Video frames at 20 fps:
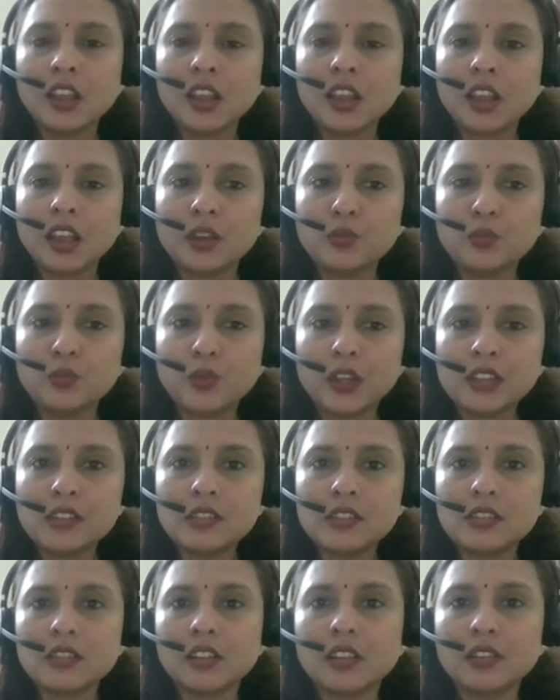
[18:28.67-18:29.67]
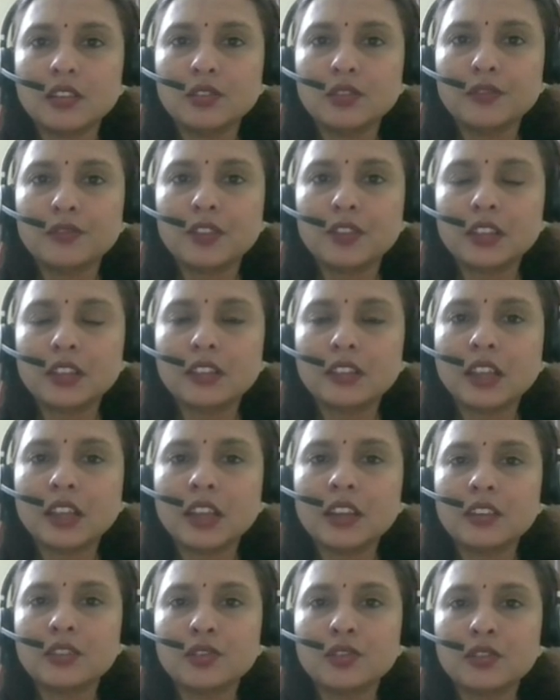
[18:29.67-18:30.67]
And once uh, you've done
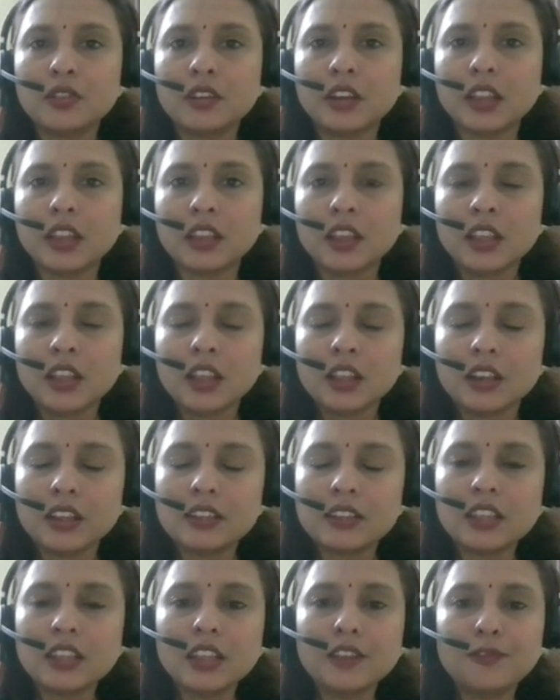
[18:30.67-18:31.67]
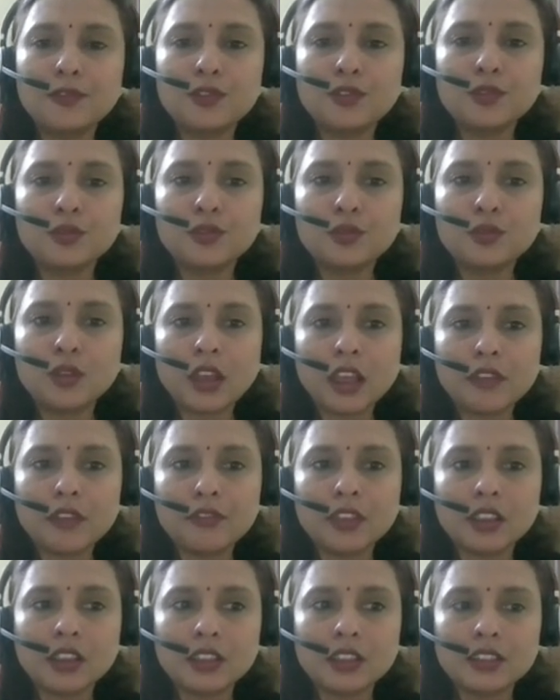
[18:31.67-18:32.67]
that, you're, let's say if you, you have
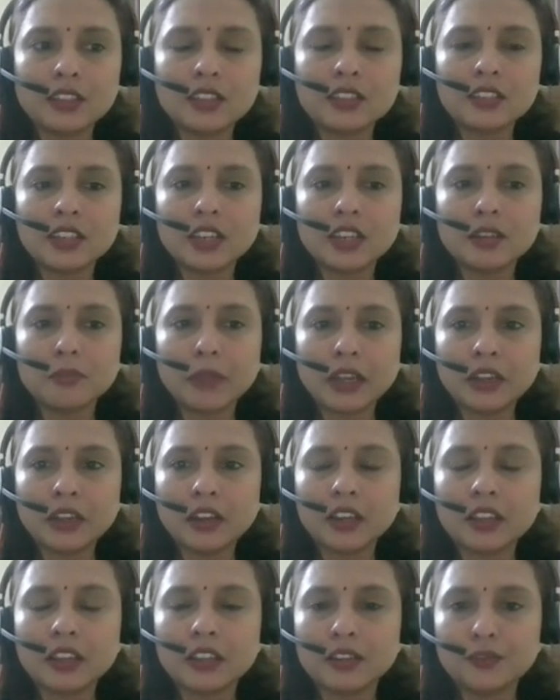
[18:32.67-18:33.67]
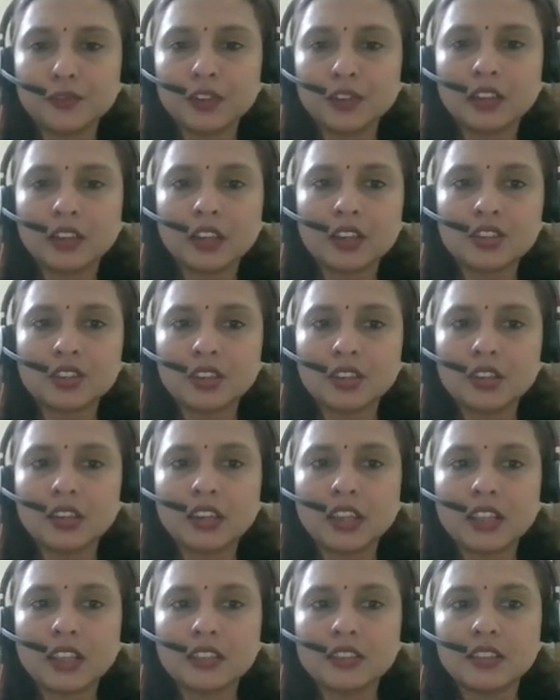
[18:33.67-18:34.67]
existing metric configuration
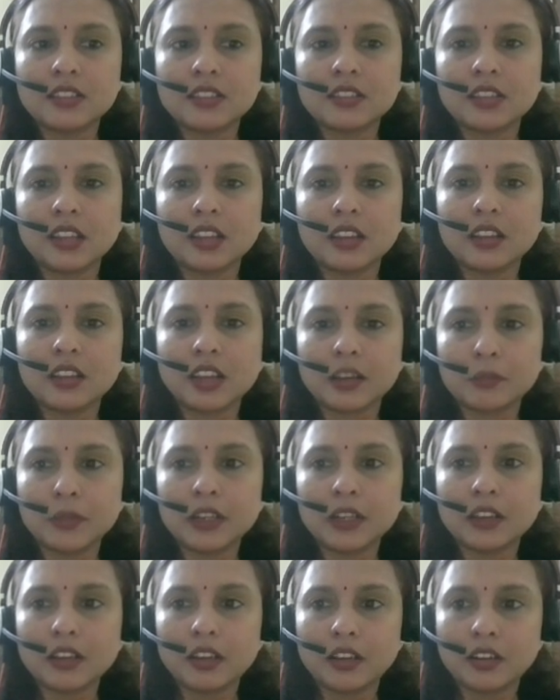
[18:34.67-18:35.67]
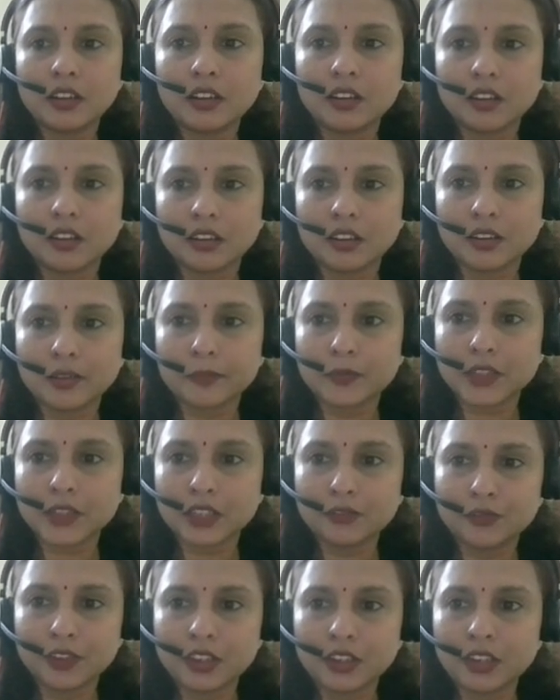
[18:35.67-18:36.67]
and existing admin color um,
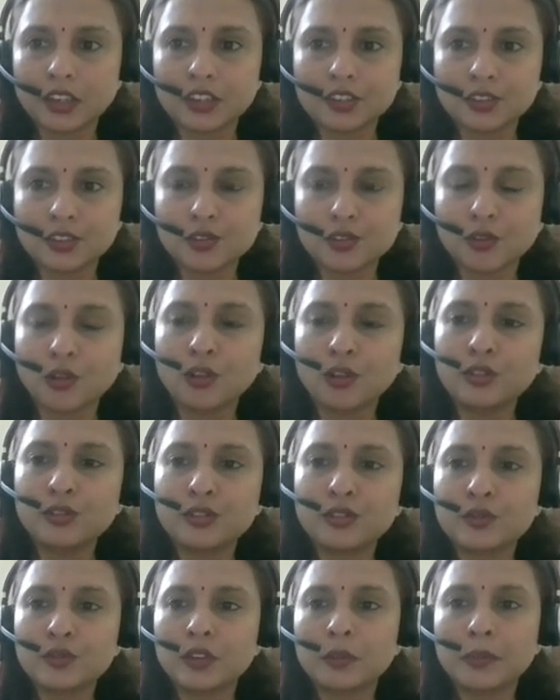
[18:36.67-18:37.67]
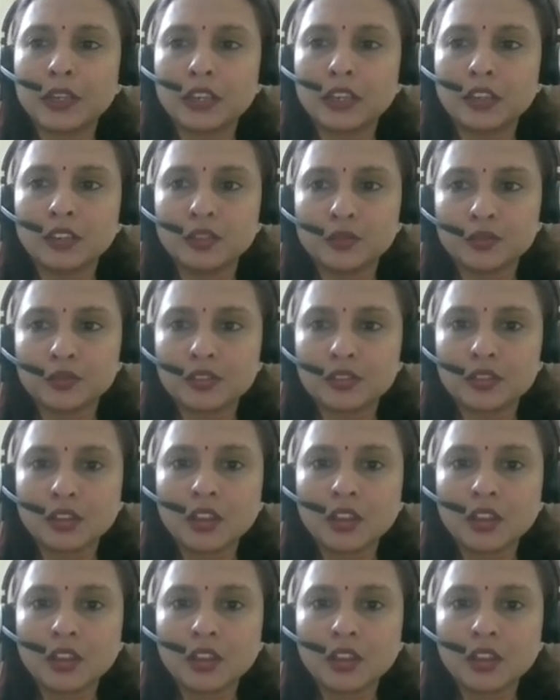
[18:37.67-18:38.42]
configurations, all those will be reused.